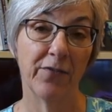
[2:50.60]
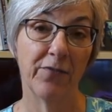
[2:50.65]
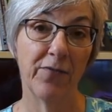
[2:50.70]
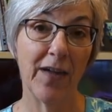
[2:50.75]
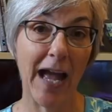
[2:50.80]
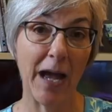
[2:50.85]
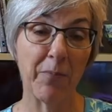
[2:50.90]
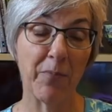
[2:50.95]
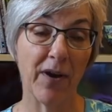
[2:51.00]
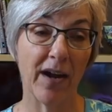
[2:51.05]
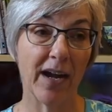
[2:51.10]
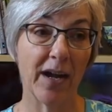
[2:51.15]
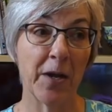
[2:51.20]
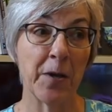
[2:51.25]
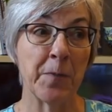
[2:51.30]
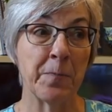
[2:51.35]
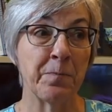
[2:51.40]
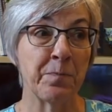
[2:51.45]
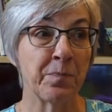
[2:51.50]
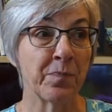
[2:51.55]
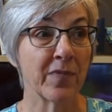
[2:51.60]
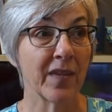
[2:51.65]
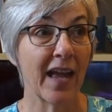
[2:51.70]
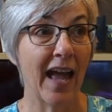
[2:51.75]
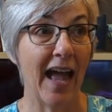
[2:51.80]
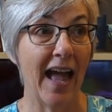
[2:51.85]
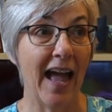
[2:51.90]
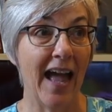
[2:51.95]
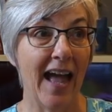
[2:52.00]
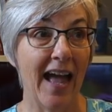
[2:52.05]
fabric.
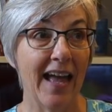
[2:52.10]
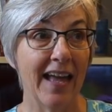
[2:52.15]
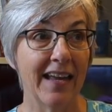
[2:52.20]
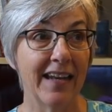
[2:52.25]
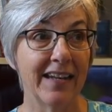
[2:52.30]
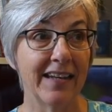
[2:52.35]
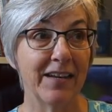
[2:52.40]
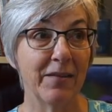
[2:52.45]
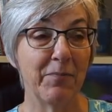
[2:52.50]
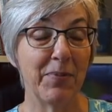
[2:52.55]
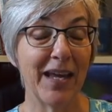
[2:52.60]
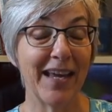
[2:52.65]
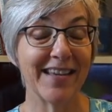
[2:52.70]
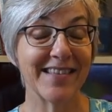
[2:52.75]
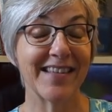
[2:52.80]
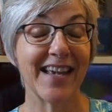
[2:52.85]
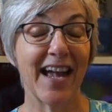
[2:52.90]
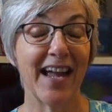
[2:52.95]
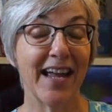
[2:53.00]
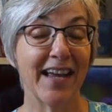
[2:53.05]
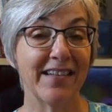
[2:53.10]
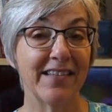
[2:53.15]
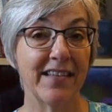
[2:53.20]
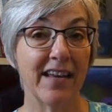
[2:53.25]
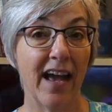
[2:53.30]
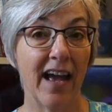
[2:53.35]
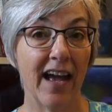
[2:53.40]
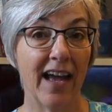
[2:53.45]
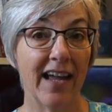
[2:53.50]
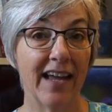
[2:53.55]
And because I
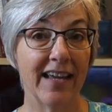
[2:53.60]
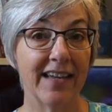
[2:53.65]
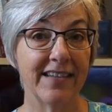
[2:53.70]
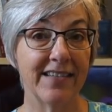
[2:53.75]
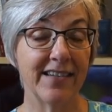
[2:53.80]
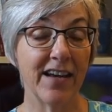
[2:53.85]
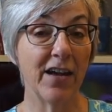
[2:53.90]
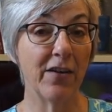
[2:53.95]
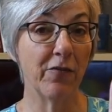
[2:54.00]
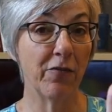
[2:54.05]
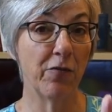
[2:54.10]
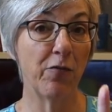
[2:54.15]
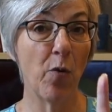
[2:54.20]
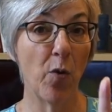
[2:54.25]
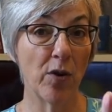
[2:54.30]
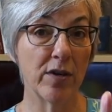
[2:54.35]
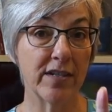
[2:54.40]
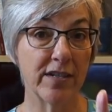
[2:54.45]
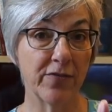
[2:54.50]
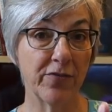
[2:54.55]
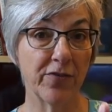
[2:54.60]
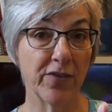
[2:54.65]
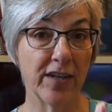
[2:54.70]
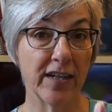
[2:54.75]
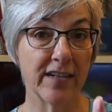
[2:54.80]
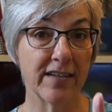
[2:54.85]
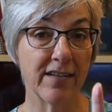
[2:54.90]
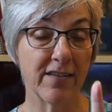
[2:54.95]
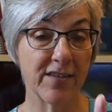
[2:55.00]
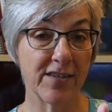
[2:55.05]
had done four
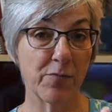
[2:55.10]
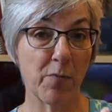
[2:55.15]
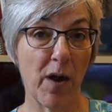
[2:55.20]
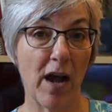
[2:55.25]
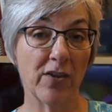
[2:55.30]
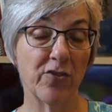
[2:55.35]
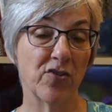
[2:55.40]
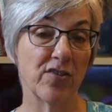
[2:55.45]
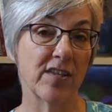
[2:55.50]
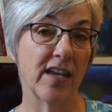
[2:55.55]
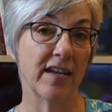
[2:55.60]
different swatches,